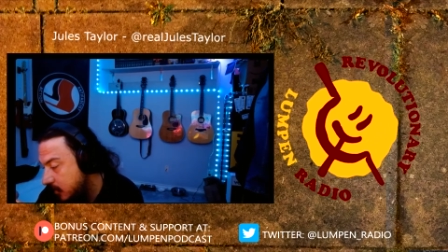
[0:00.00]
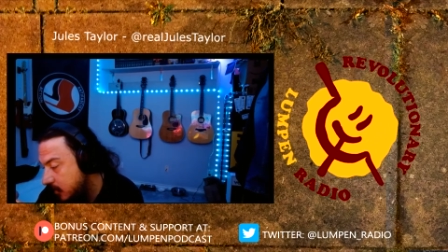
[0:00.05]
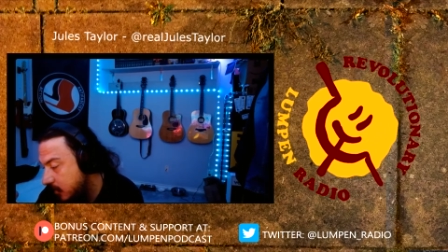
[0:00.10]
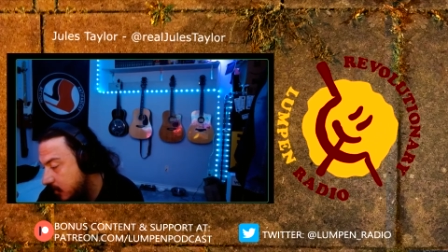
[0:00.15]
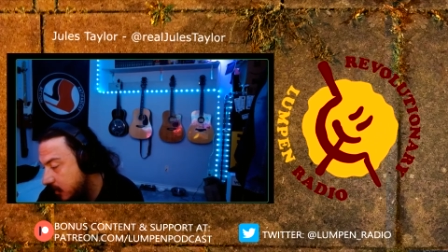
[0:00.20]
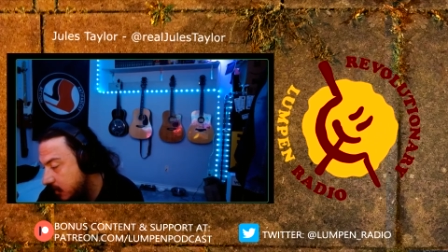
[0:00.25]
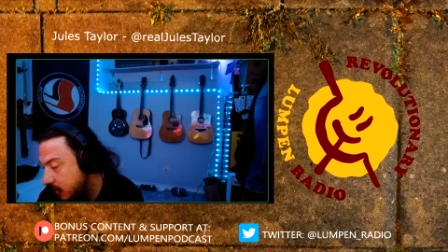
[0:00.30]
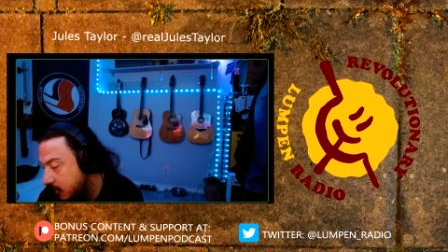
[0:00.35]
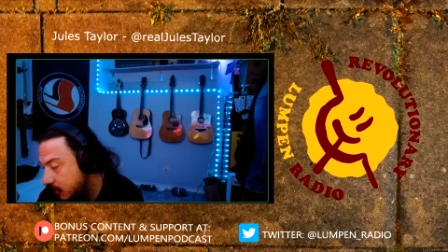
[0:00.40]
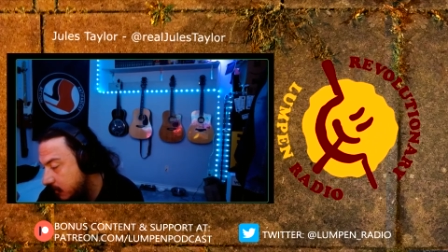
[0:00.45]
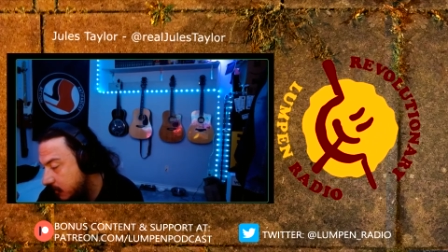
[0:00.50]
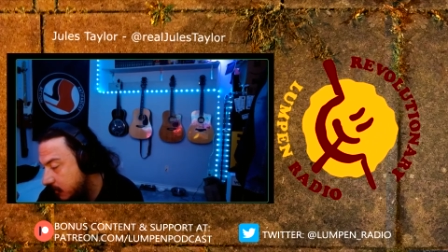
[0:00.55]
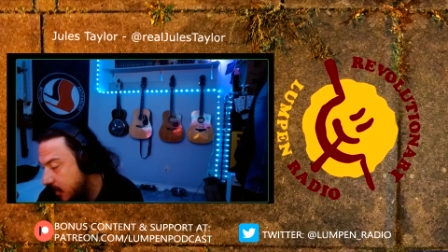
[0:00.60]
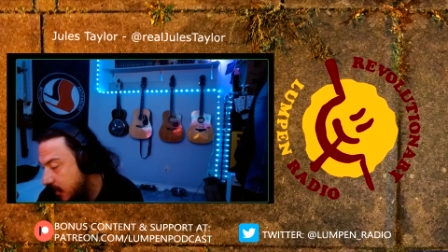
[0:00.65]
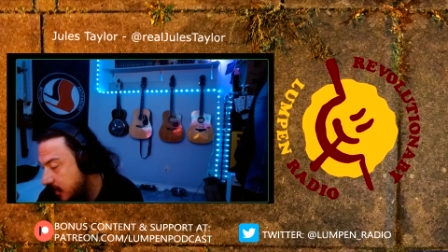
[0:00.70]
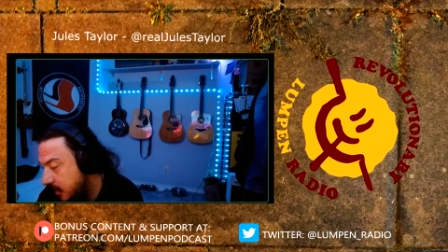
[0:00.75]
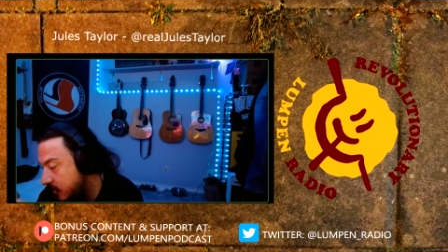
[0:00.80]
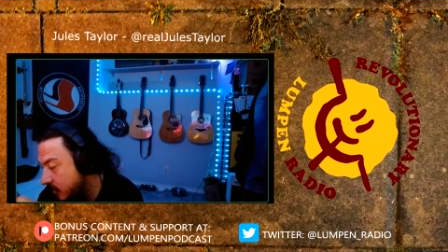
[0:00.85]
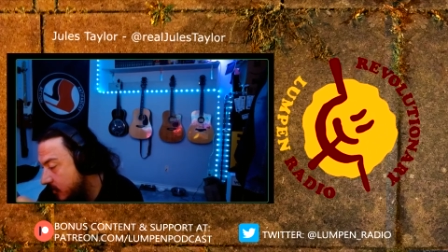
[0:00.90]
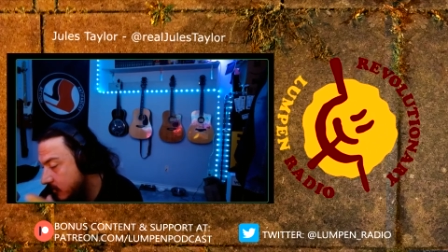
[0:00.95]

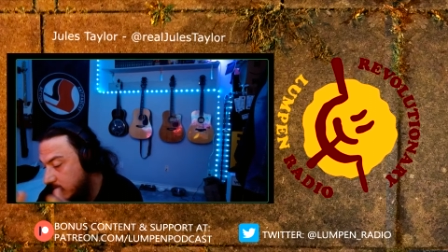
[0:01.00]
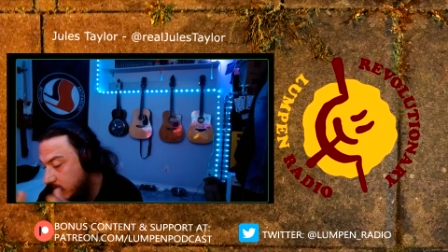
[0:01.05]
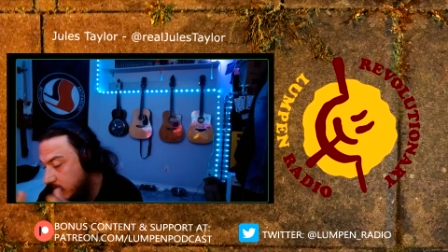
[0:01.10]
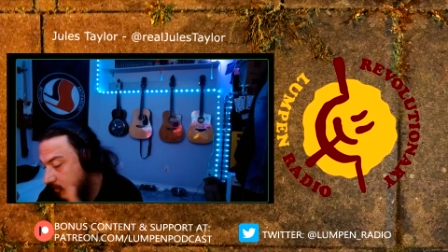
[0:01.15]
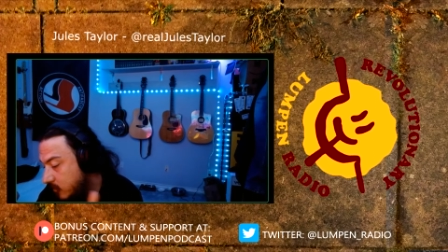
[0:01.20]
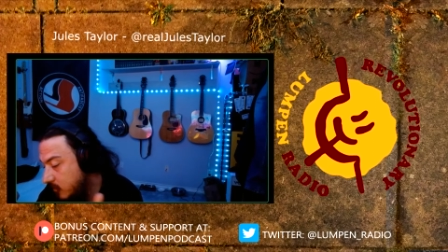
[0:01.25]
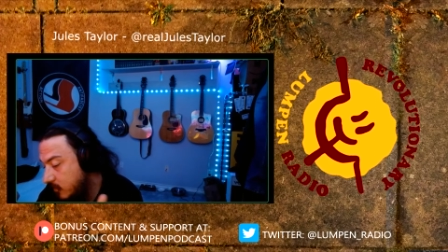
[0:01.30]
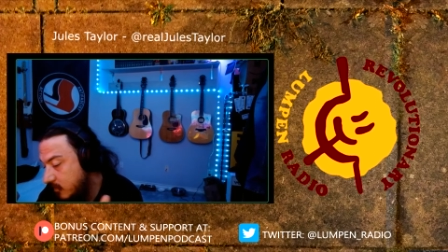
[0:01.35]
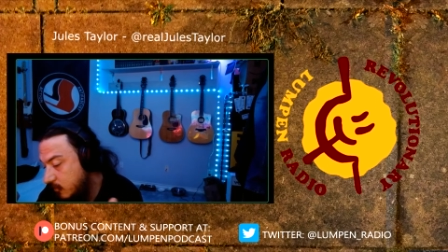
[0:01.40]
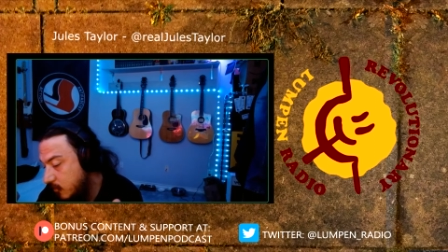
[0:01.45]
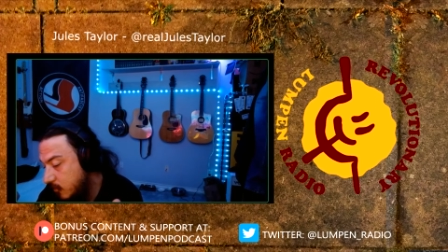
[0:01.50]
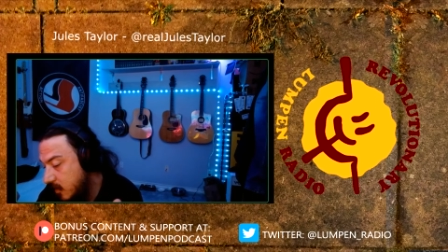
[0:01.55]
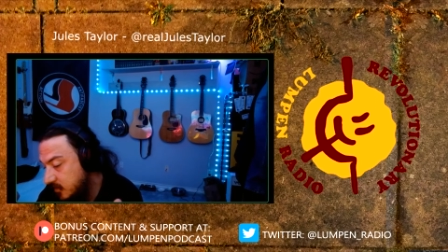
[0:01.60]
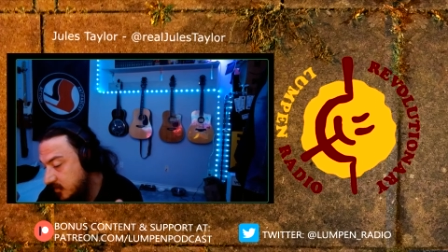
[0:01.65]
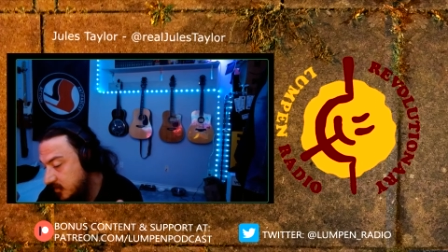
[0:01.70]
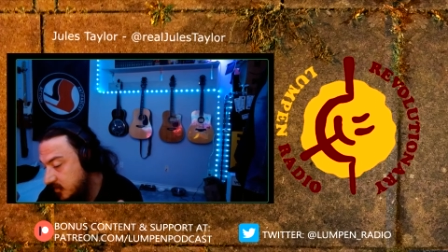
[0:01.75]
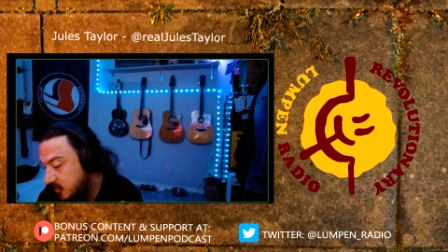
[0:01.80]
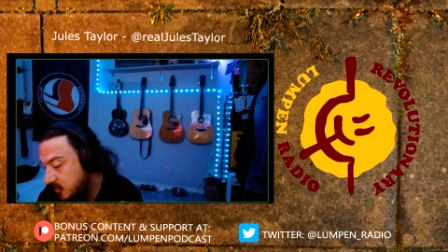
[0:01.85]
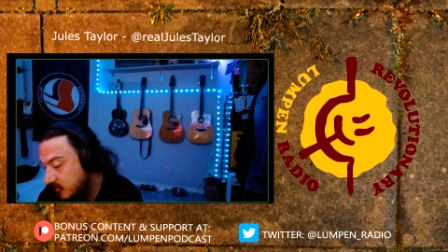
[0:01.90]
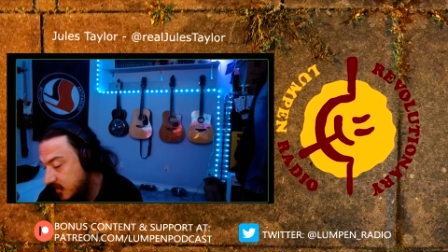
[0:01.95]
And during the
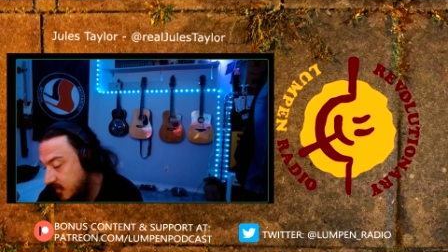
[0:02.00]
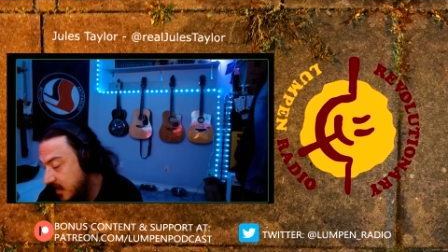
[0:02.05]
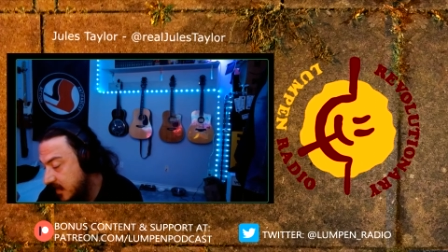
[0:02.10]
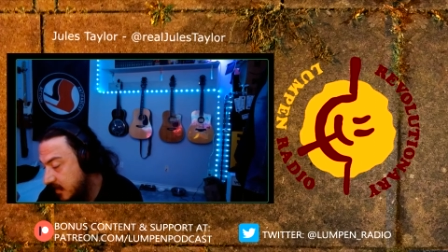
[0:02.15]
process of that,